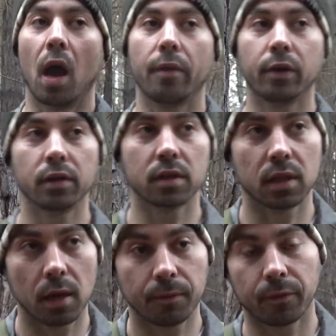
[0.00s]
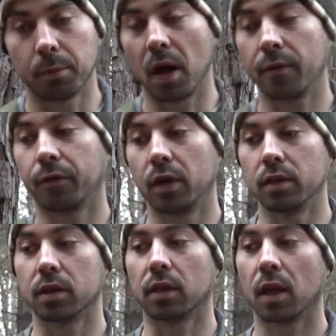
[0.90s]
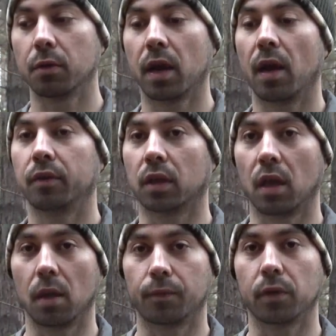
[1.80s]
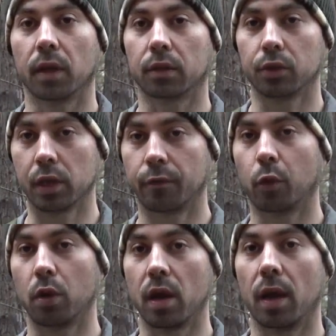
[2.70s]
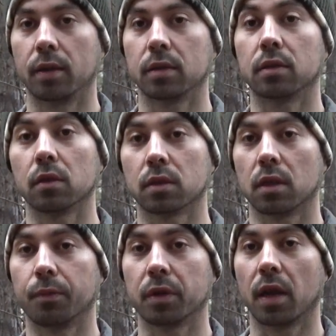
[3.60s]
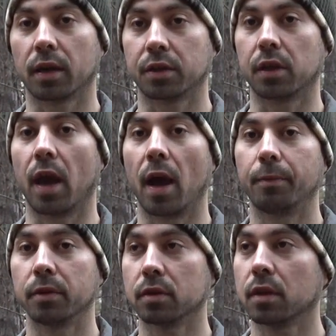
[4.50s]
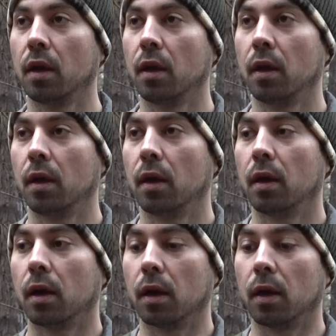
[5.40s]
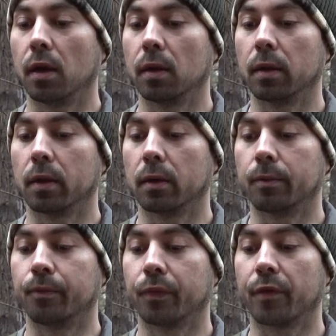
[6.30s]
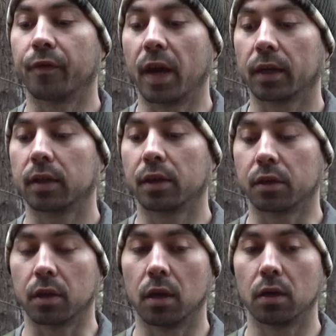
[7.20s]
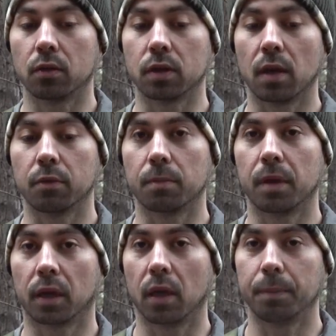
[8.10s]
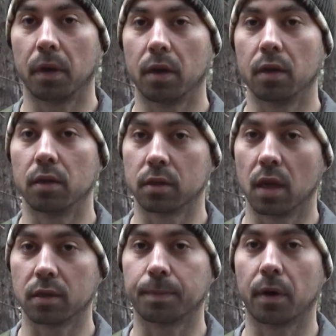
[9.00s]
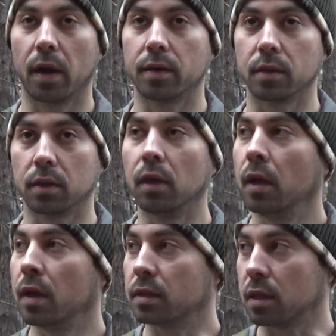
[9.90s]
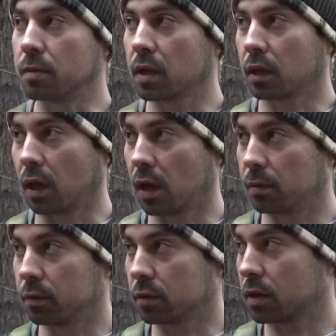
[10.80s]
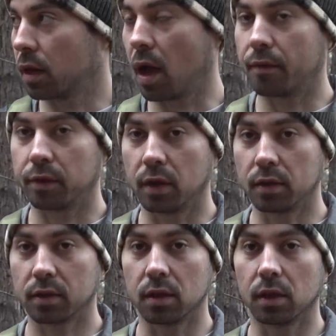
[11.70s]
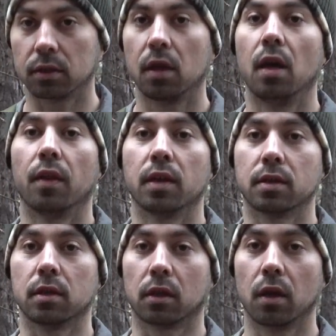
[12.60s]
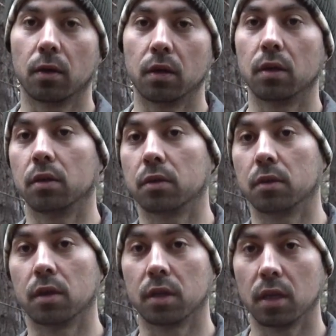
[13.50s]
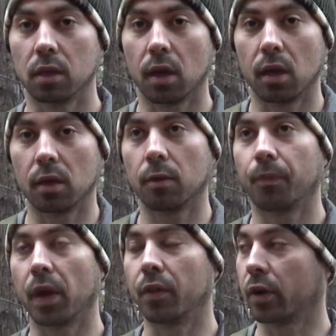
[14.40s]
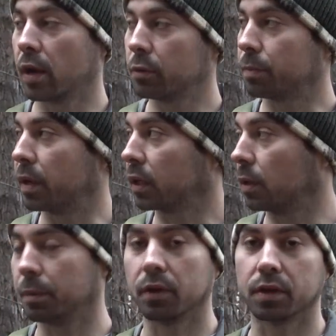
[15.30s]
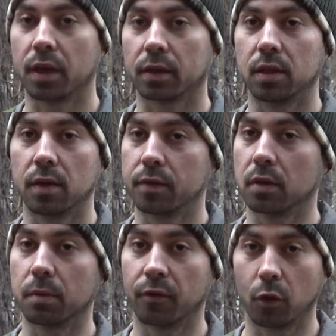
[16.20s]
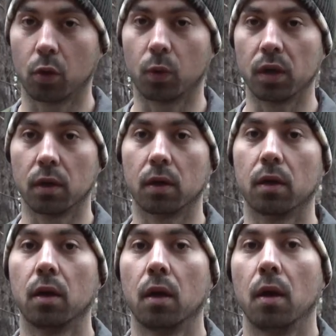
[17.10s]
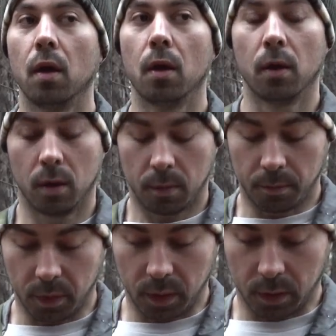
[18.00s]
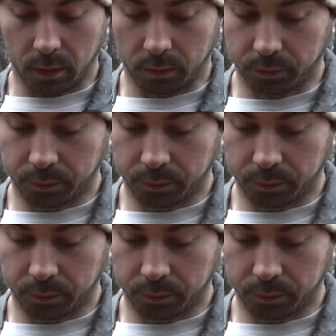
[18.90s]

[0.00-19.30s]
I've heard the same from my friends, that they would have to camp for like 3 or 4 nights until something actually happens. And the fact that your dog was able to pick up on it is not surprising. Seems like animals have an instinct that's encoded into their DNA, and they're able to pick up on this activity before we are. But